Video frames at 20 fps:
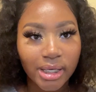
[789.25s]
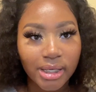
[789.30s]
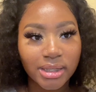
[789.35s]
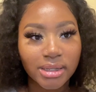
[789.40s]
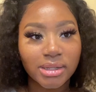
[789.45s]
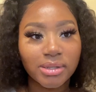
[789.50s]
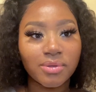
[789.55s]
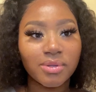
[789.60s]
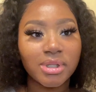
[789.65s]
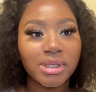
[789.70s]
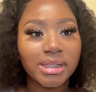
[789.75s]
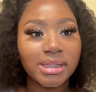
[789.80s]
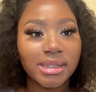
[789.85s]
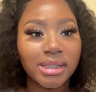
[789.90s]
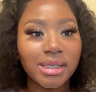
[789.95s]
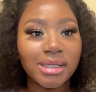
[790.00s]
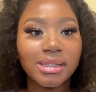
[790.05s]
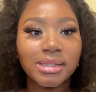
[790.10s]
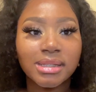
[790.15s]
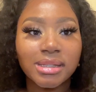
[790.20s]
so this
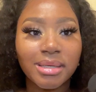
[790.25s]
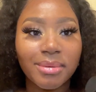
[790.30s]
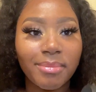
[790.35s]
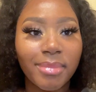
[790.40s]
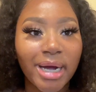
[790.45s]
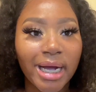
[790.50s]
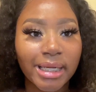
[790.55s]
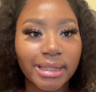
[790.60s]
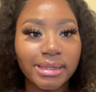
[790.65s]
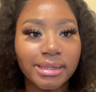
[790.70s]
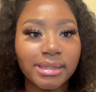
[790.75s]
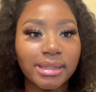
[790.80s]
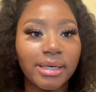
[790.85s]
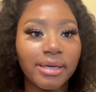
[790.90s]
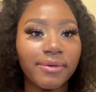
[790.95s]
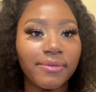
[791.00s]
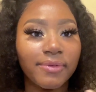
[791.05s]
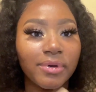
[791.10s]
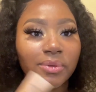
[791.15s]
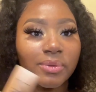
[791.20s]
is the matte
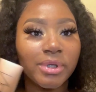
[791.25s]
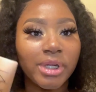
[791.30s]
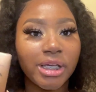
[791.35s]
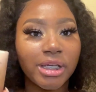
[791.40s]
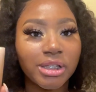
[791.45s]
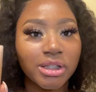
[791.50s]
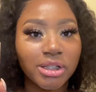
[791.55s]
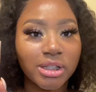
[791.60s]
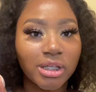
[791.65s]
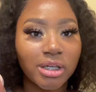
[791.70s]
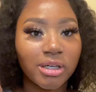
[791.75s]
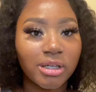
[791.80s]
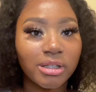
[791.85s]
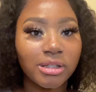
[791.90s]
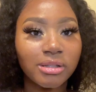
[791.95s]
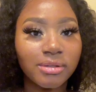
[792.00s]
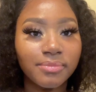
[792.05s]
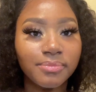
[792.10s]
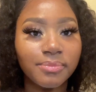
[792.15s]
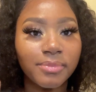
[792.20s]

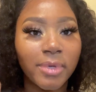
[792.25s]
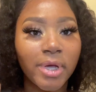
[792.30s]
foundation,